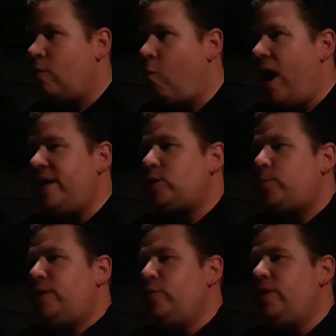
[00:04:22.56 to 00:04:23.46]
Why is
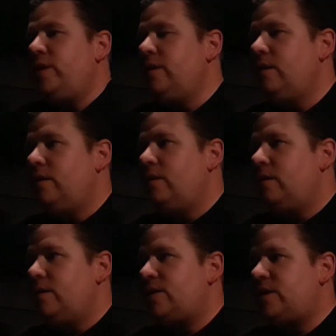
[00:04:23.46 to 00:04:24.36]
Putin
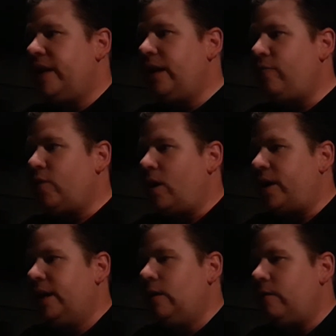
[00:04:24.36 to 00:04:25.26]
sticking up for a
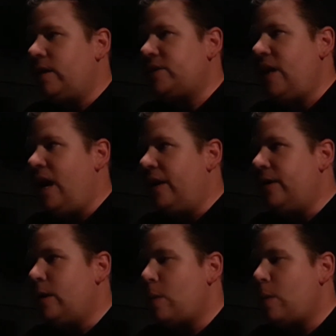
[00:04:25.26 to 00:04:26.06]
killer Assad?